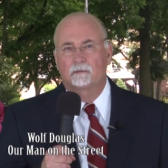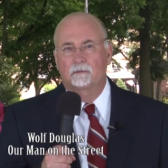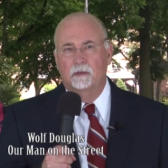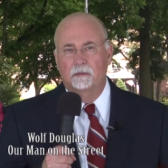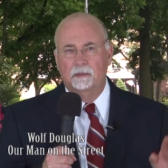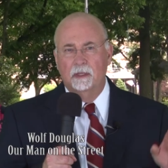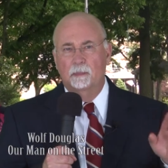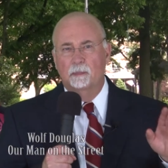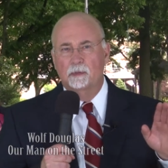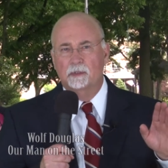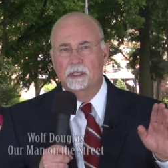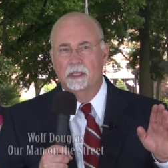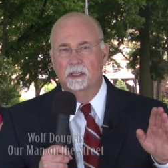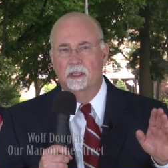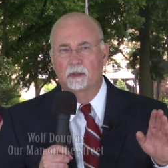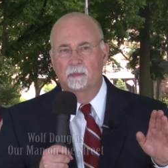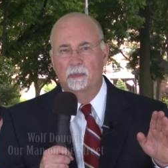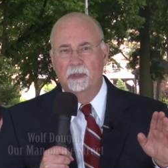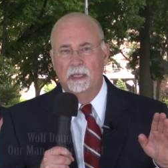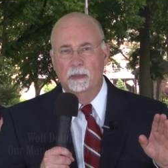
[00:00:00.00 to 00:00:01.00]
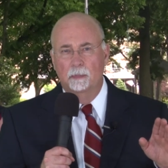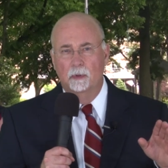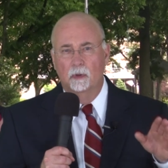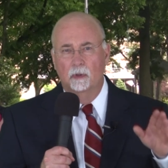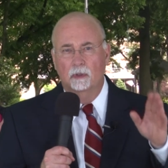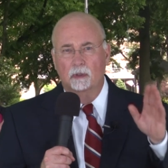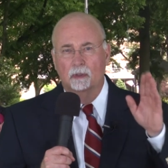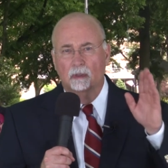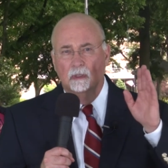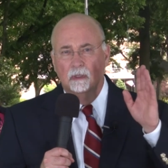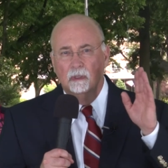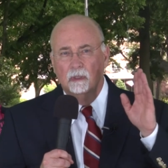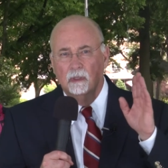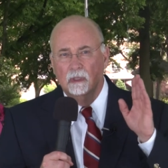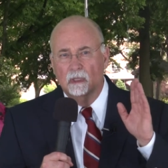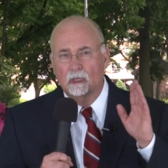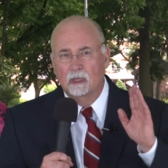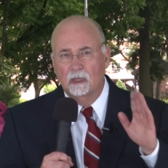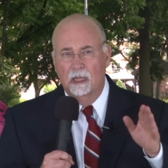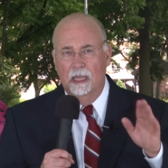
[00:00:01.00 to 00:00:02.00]
50% of the people
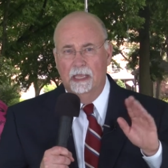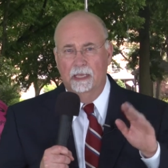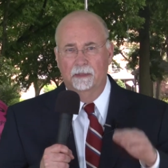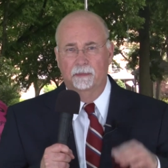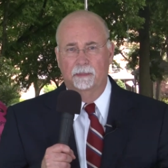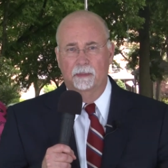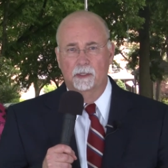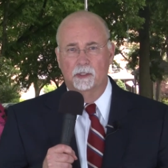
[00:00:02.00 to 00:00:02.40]
like